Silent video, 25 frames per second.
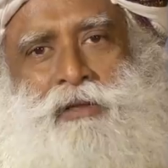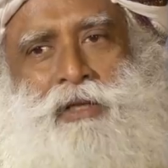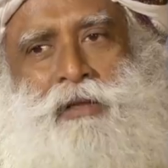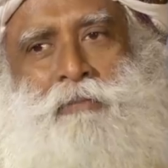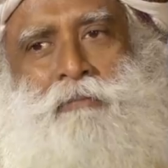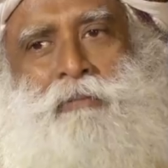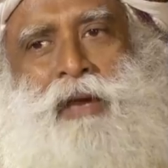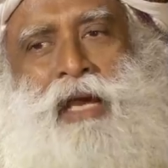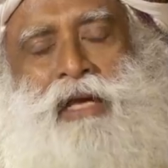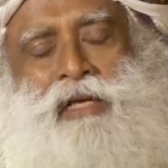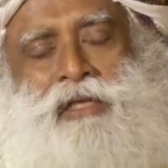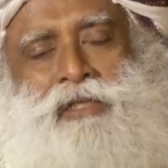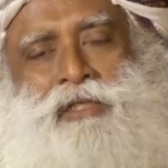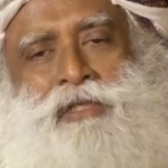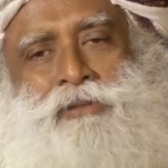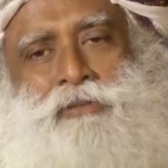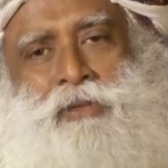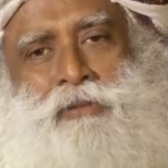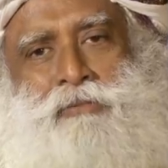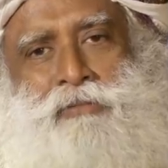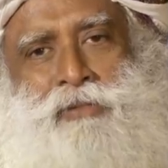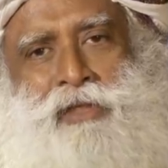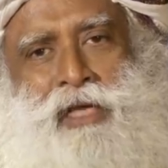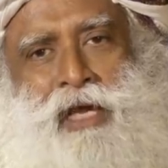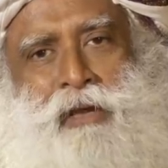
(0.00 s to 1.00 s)
the
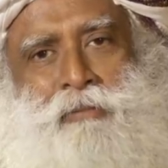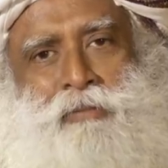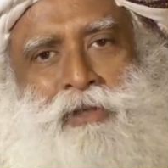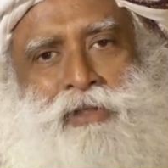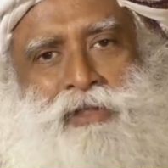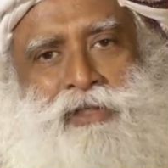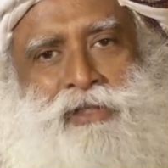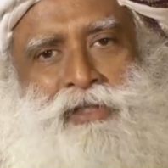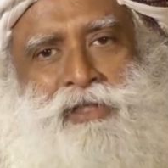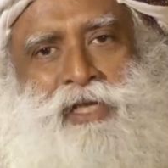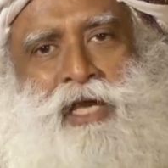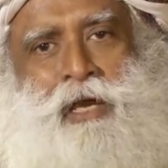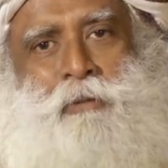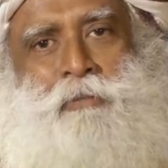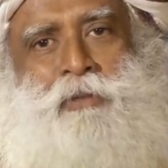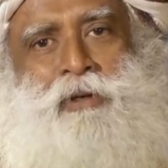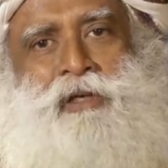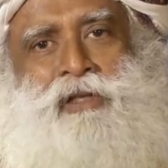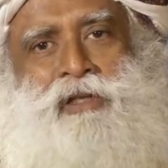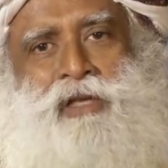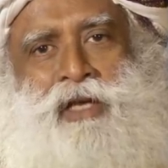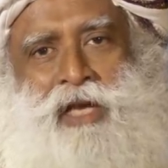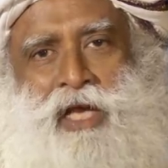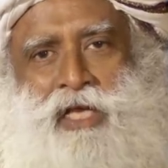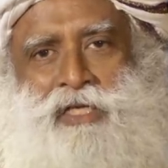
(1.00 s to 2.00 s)
maximum damage has happened
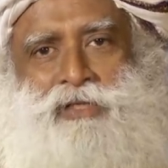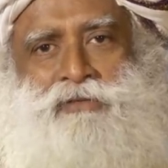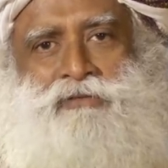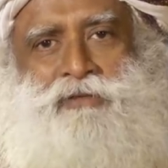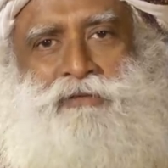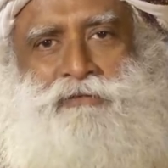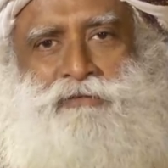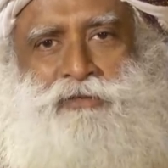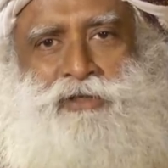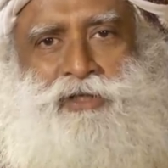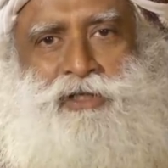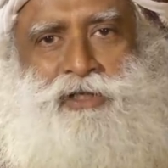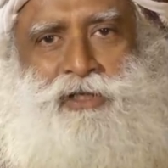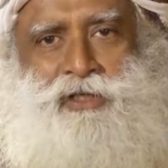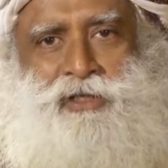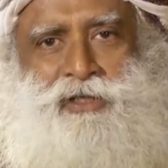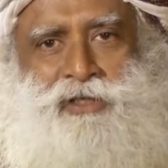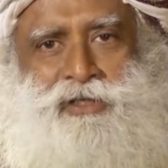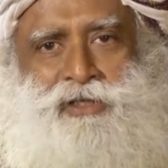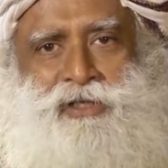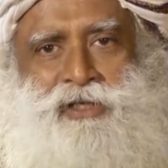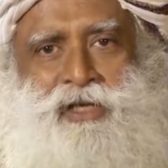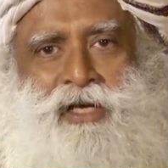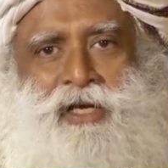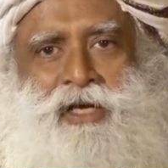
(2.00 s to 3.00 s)
in the last fifty
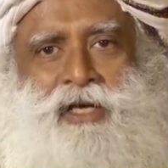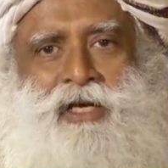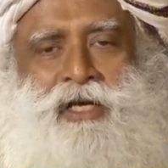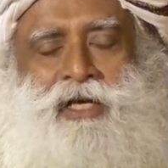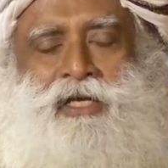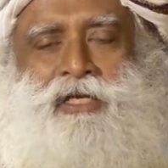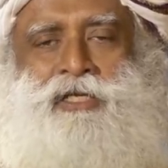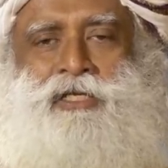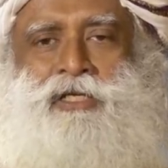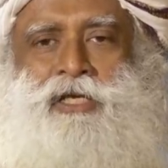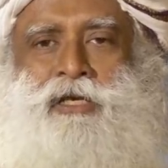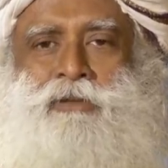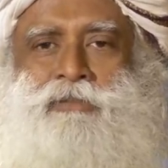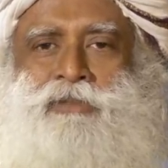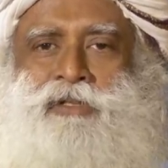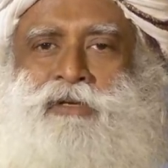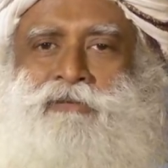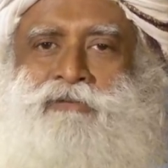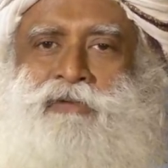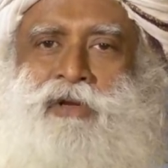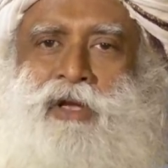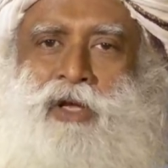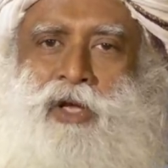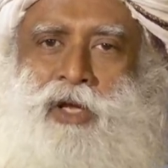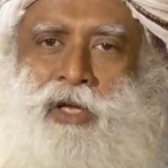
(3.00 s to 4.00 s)
years in terms
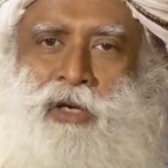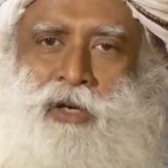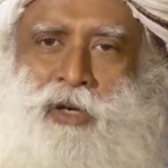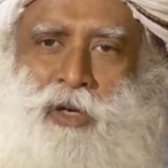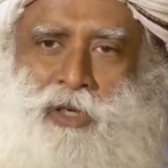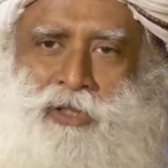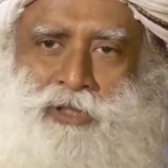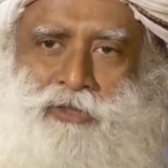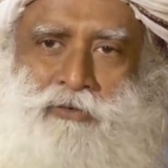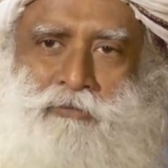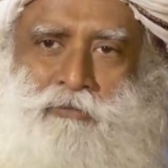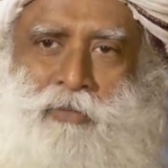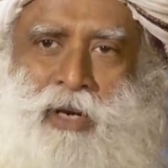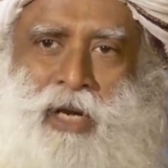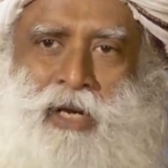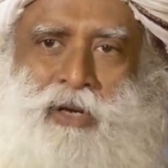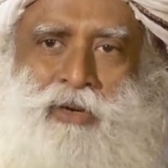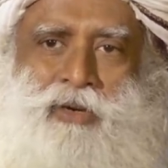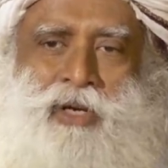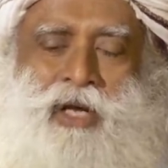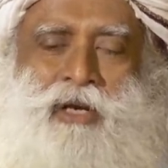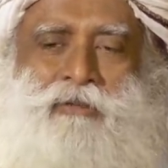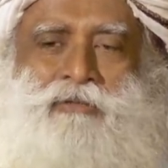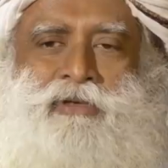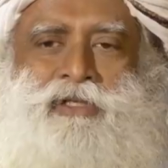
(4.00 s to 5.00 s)
of lo loss of
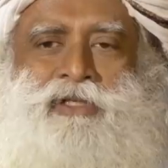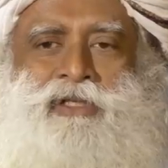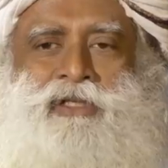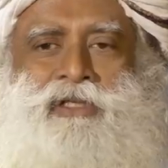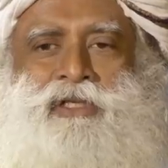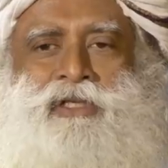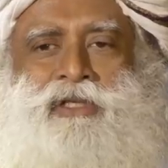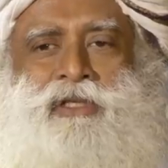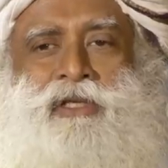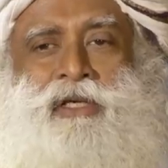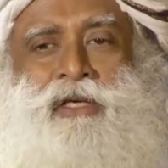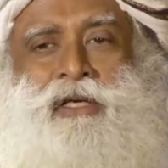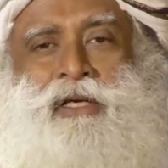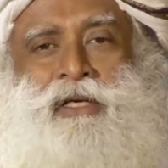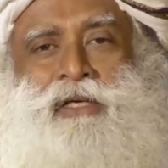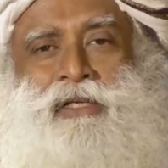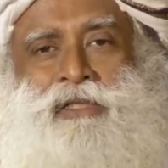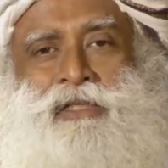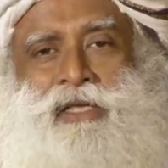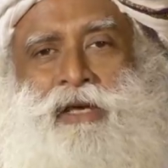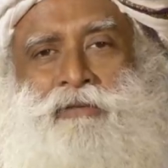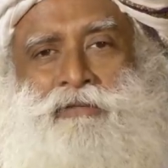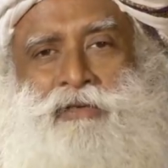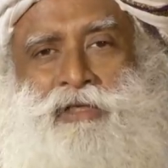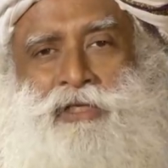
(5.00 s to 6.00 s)
biodiversity.
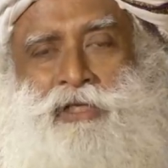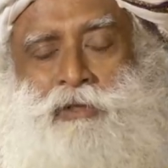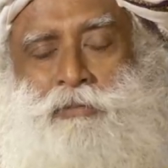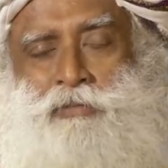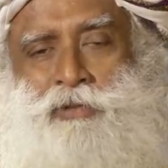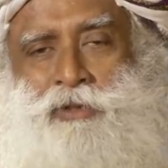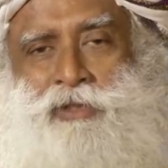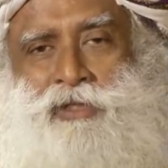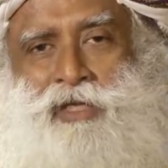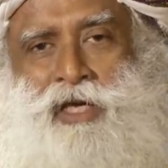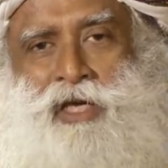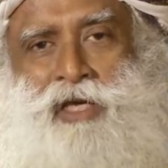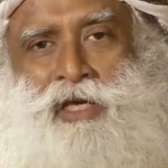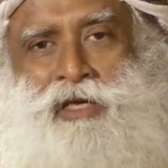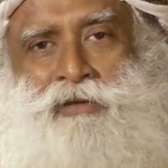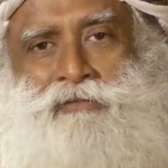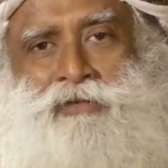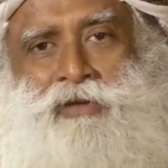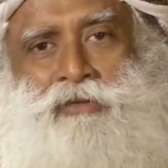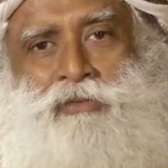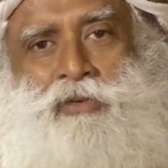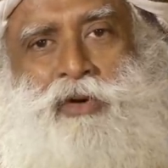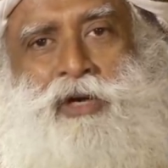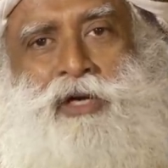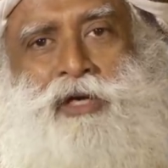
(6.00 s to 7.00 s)
Seventy percent of
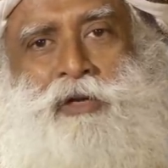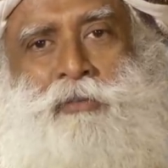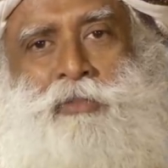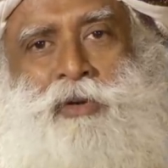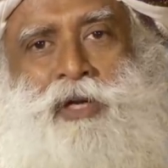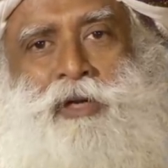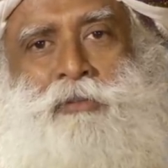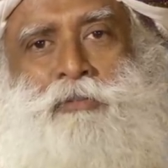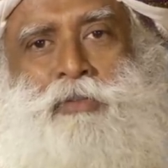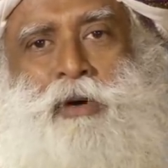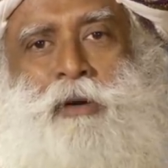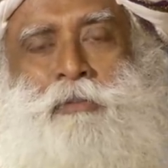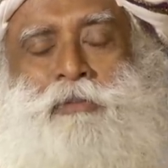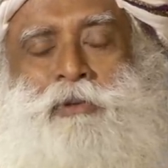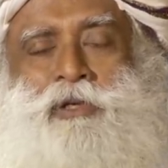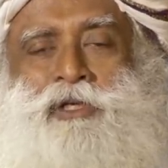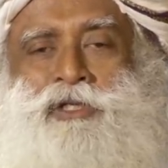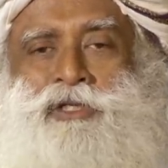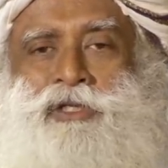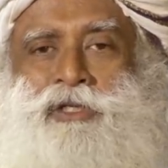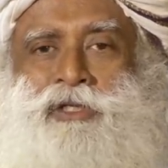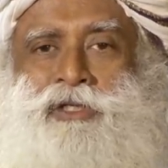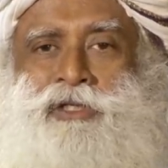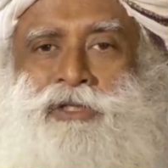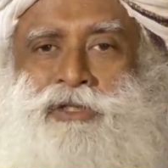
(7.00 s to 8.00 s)
the vertebrate
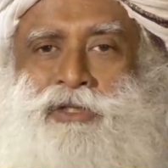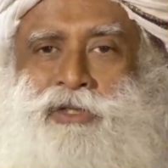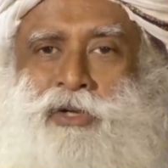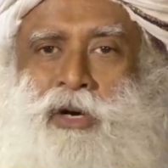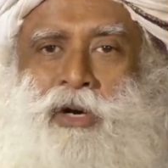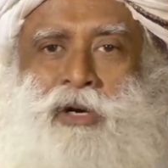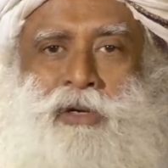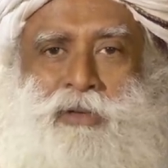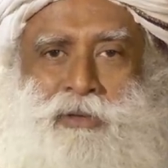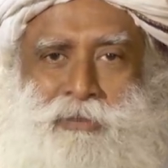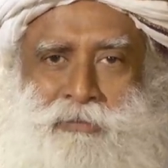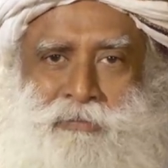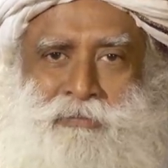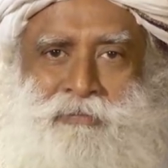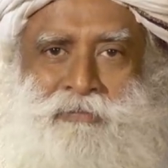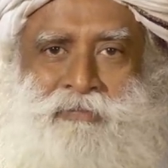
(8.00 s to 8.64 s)
population is gone